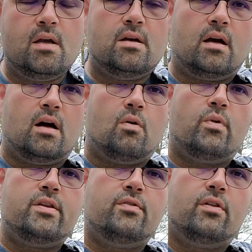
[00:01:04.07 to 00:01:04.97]

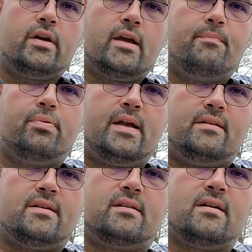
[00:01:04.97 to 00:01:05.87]
When you look at plate
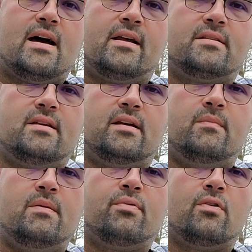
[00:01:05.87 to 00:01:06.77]
tectonics, it can
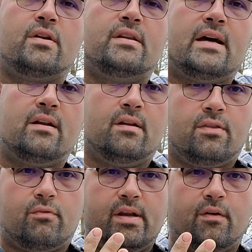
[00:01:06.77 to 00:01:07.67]
be broken down into
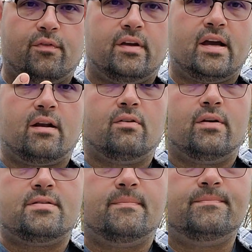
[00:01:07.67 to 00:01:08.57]
three different
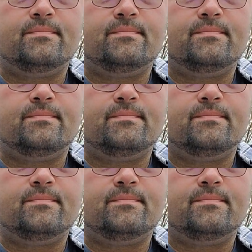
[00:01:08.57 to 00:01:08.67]
categories.